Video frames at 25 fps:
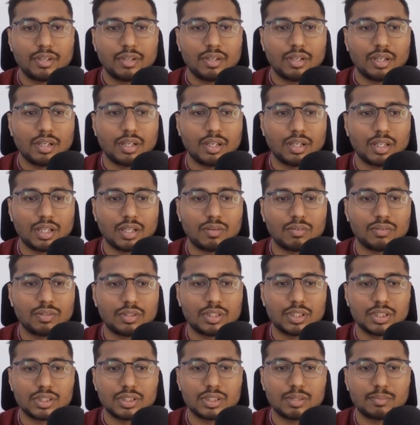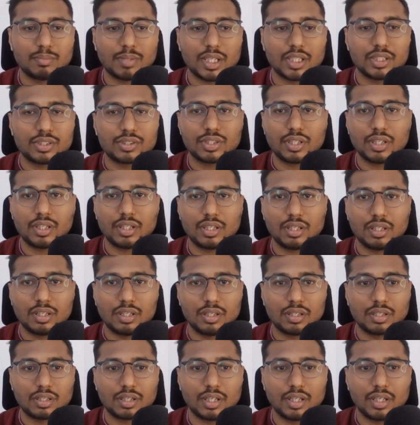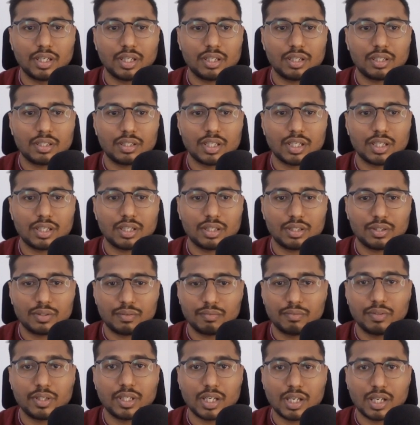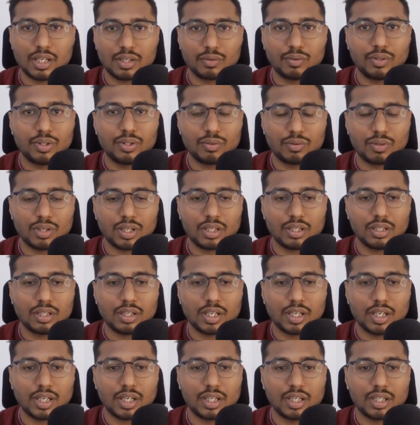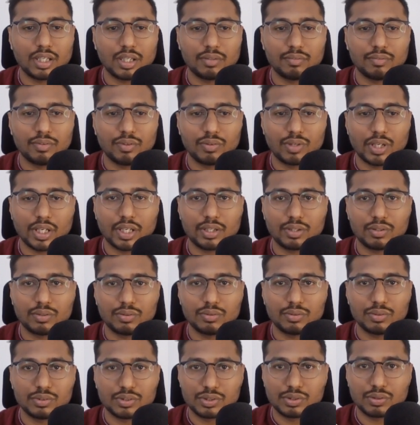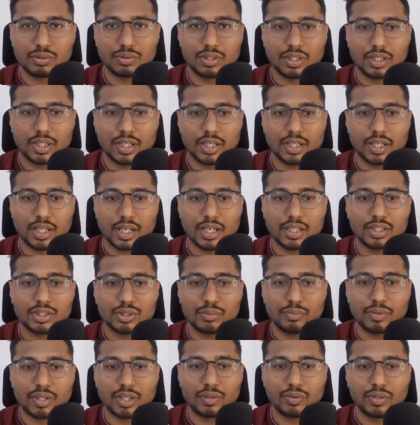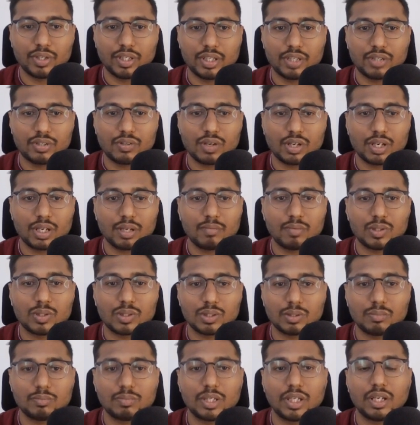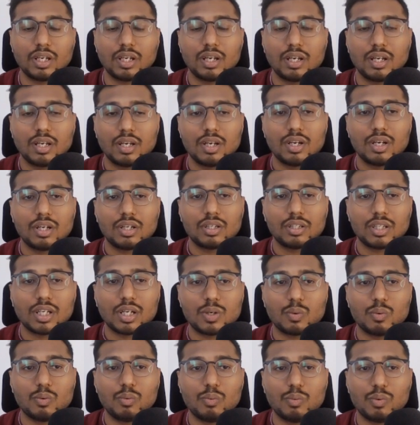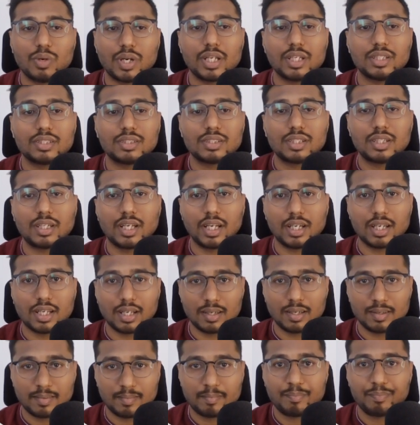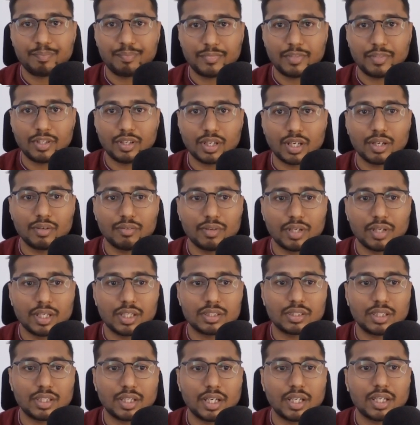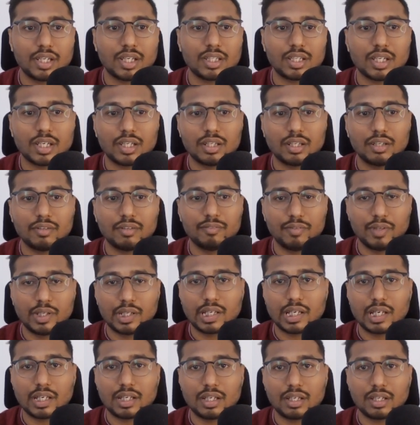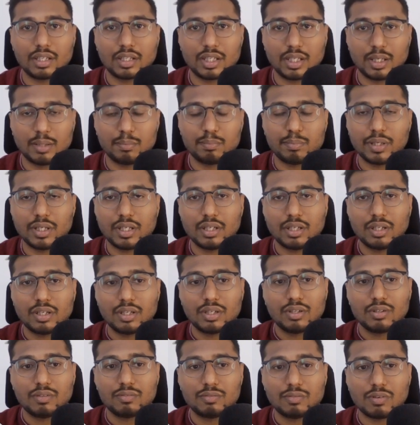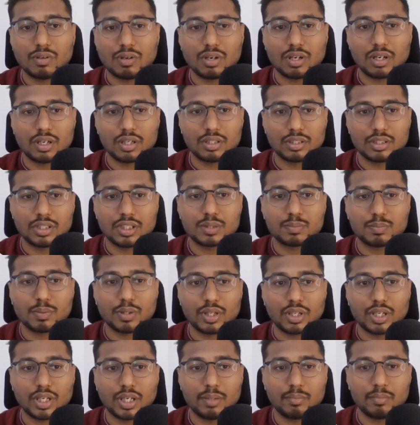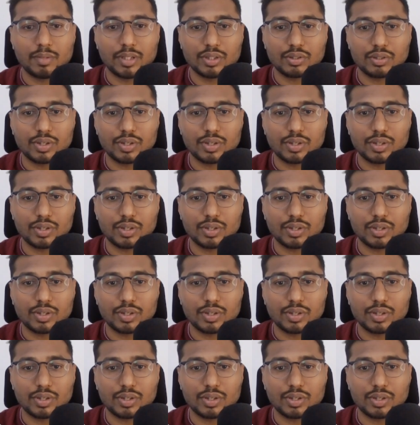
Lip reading: Now this is the MySQL container that we are going to run, and we would like to store the data, right? So we are here talking about something that where is the data. Okay, where is the data that we can keep it for this particular image.